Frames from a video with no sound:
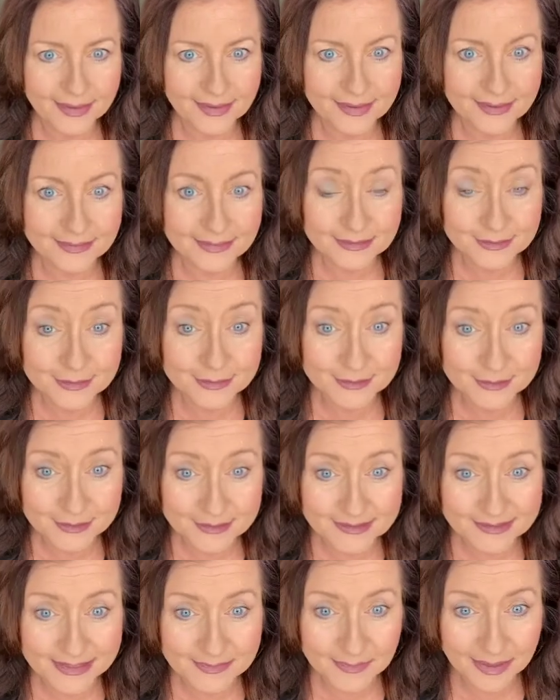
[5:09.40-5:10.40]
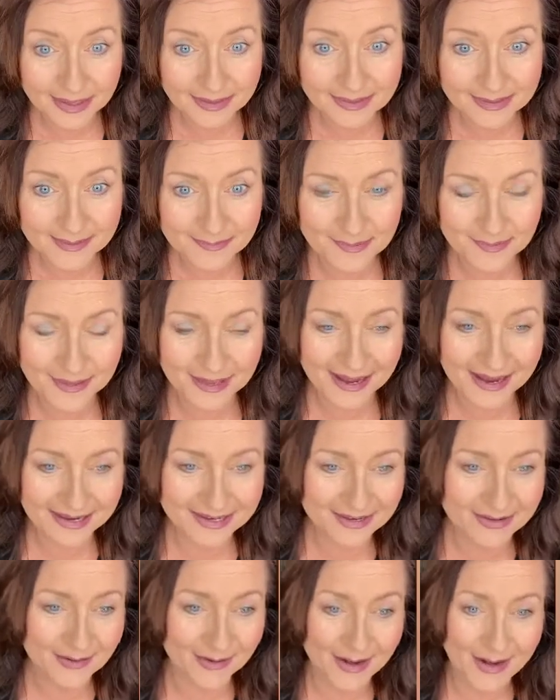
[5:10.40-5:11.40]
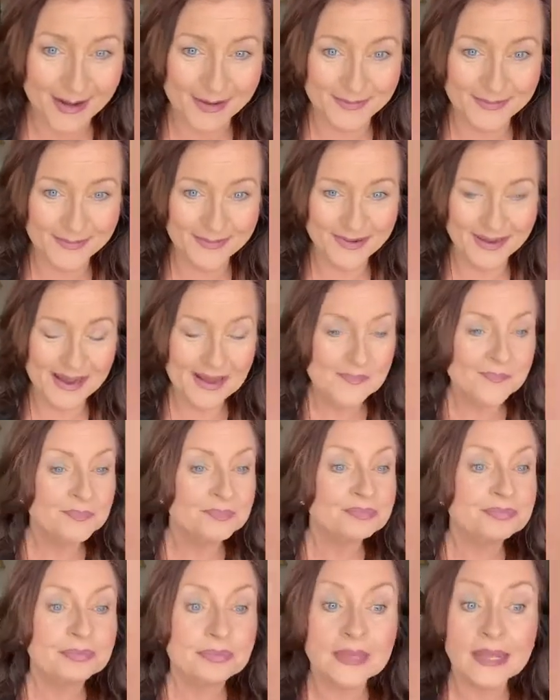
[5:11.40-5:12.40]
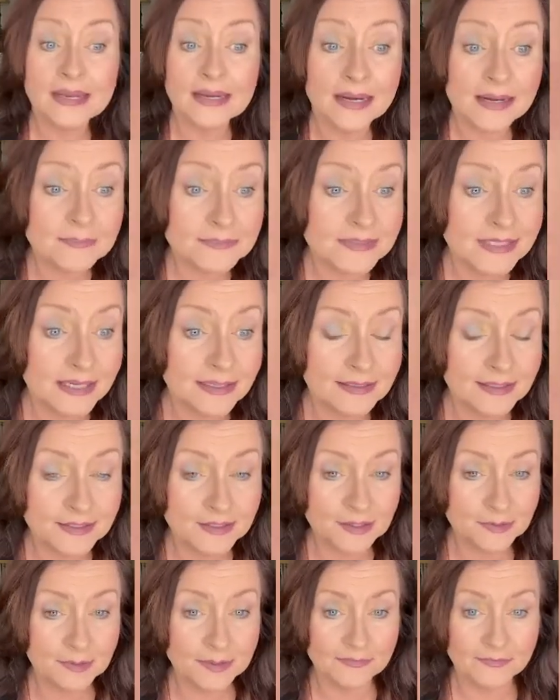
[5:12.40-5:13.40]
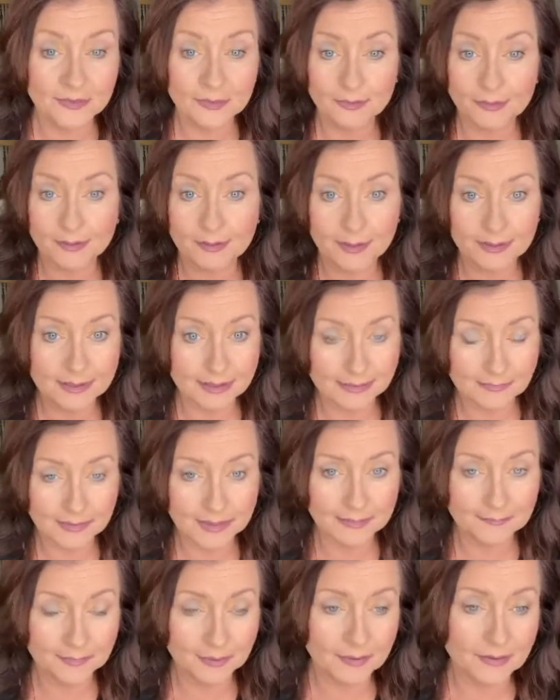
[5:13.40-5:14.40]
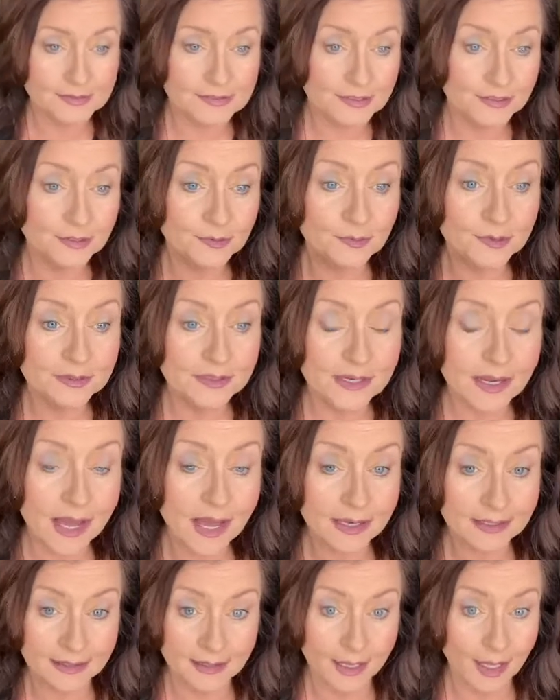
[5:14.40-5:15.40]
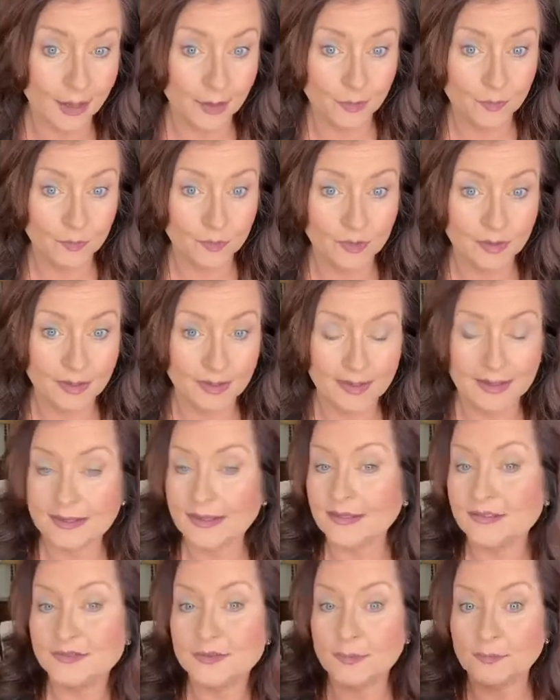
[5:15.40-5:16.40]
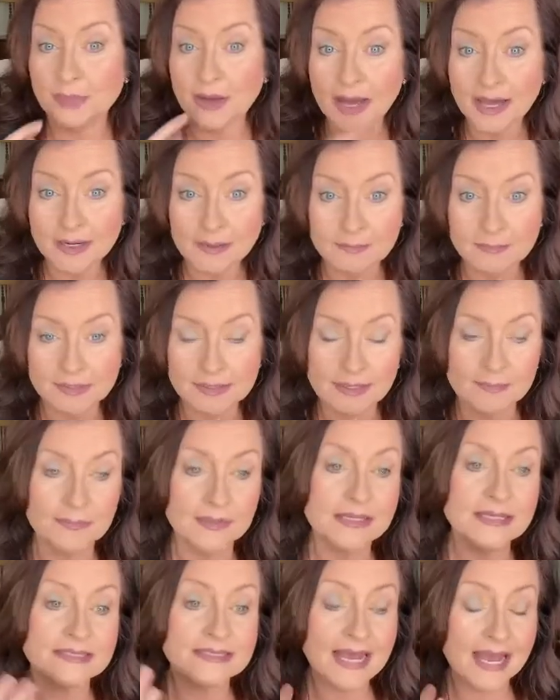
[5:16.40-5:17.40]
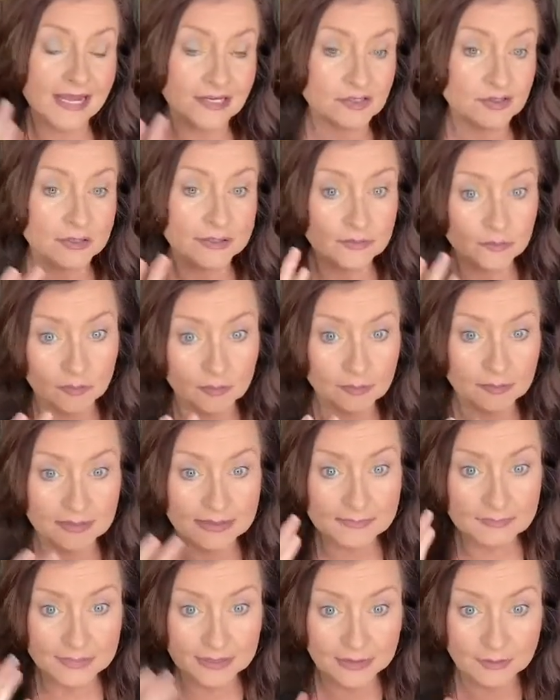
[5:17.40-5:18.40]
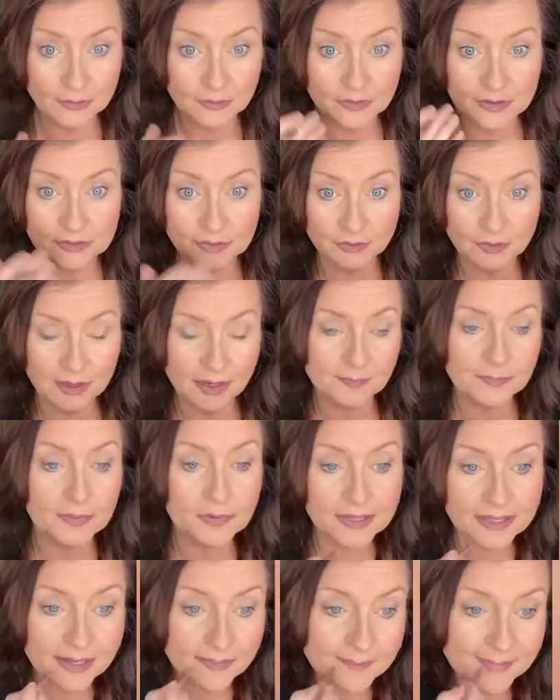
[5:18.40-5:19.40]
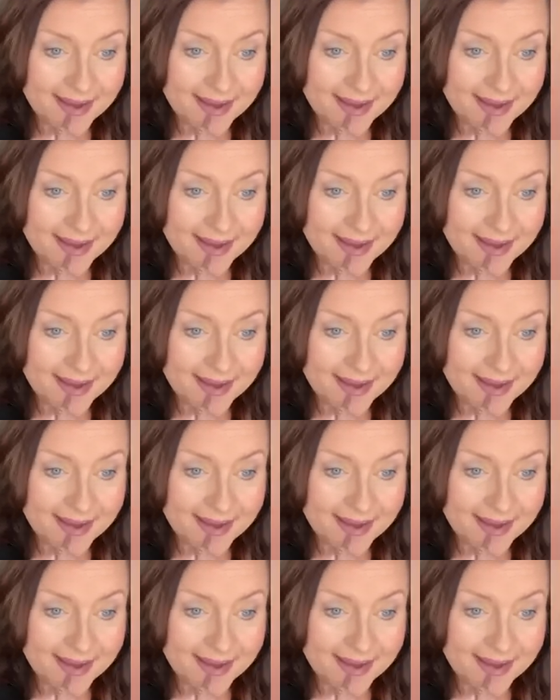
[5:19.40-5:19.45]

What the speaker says: Did you just see my lip line grow? And I'm telling you, if you were looking at me in person, you would not know, because your bottom lip is actually normally bigger than your upper lip.